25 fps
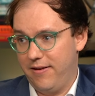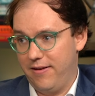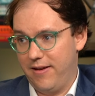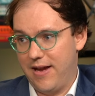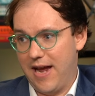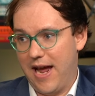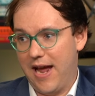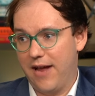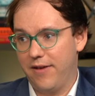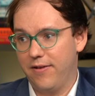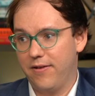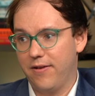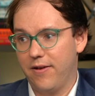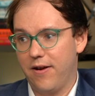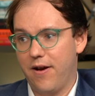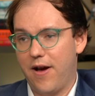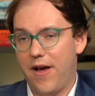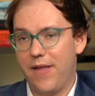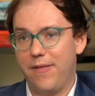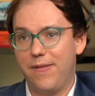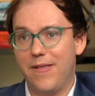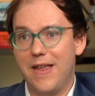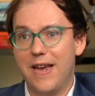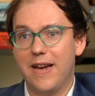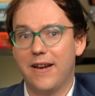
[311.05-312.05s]
And I
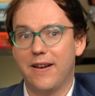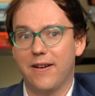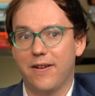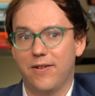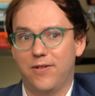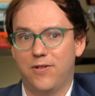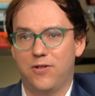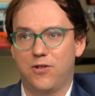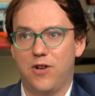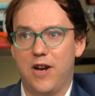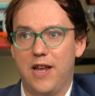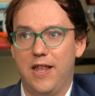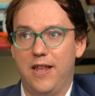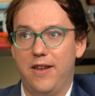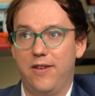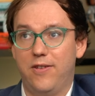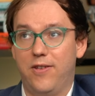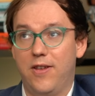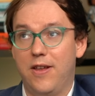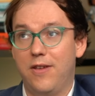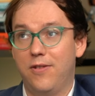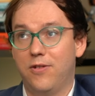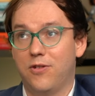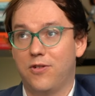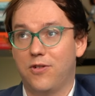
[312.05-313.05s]
think Australia's
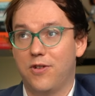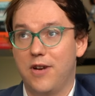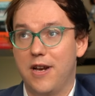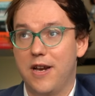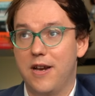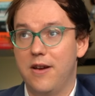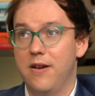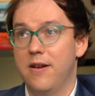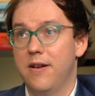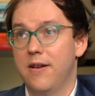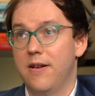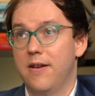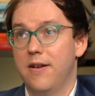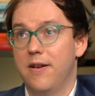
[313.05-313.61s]
history,